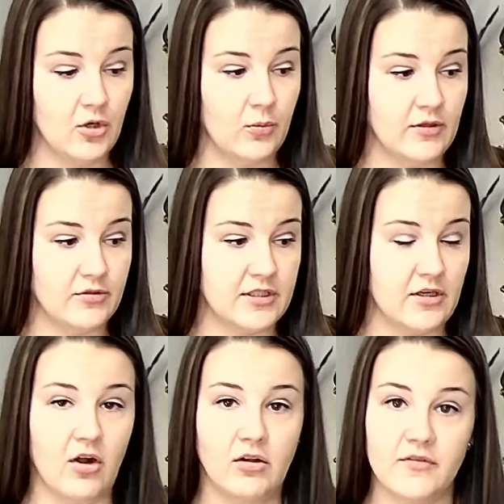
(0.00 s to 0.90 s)
We looked at
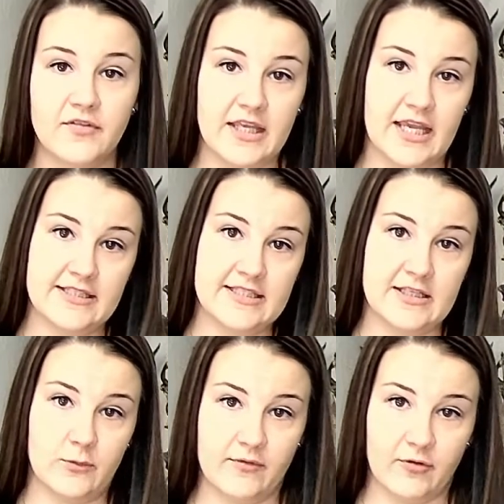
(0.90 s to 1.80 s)
all of the cases that
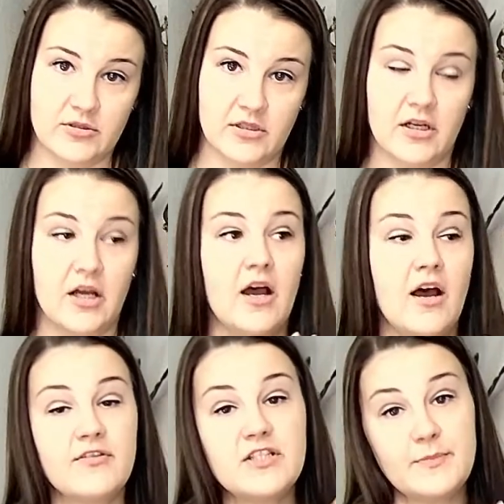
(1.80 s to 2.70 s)
we worked on
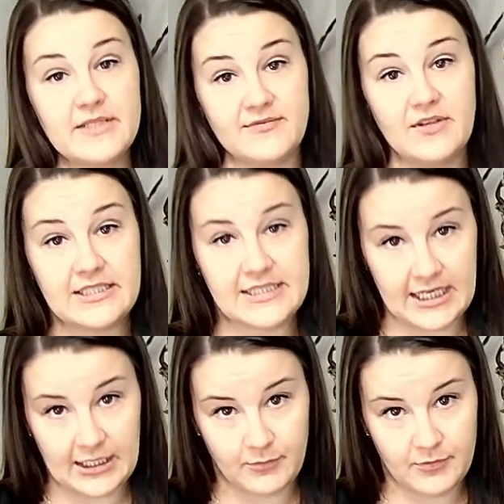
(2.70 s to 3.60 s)
of a specific
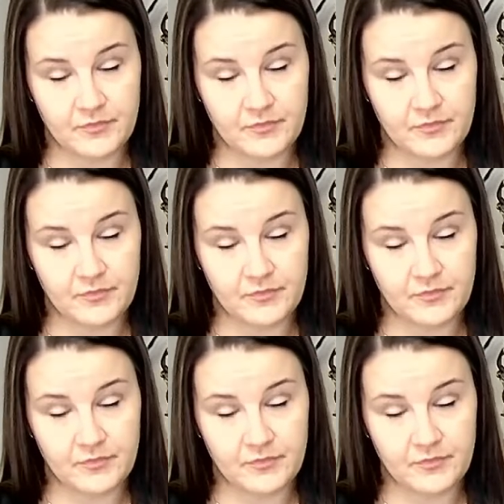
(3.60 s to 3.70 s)
type.